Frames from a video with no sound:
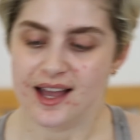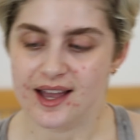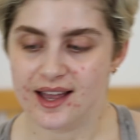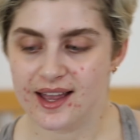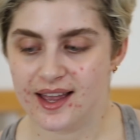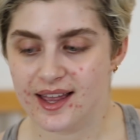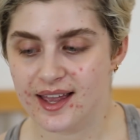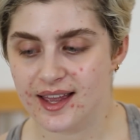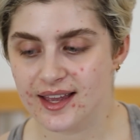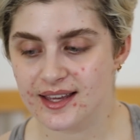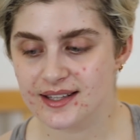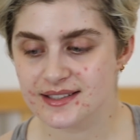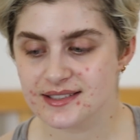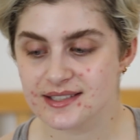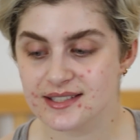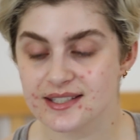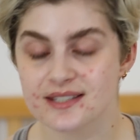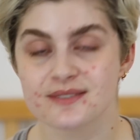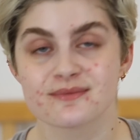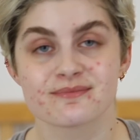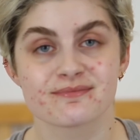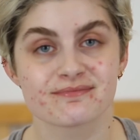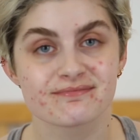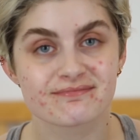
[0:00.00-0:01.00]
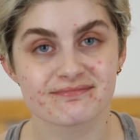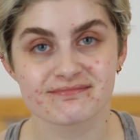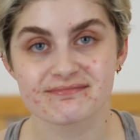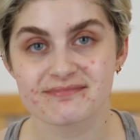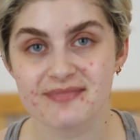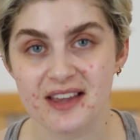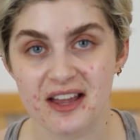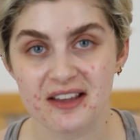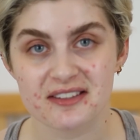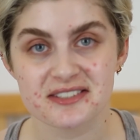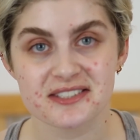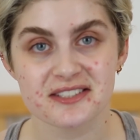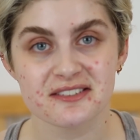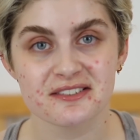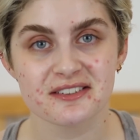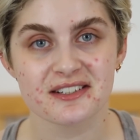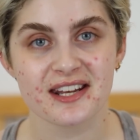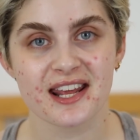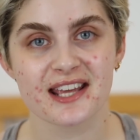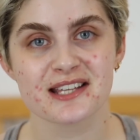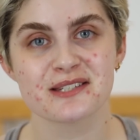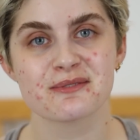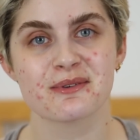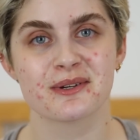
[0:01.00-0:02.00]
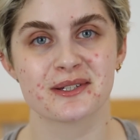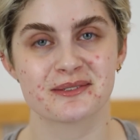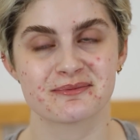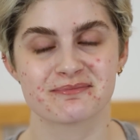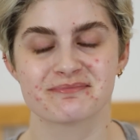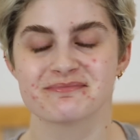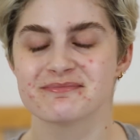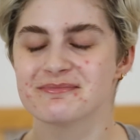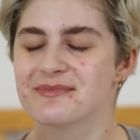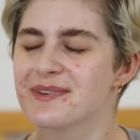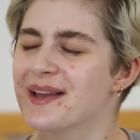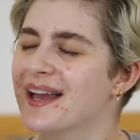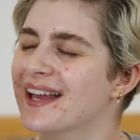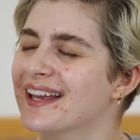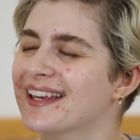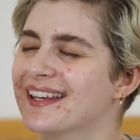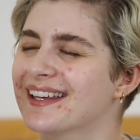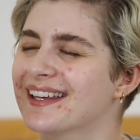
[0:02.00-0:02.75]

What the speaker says: And I'll see you in the next one. Bye.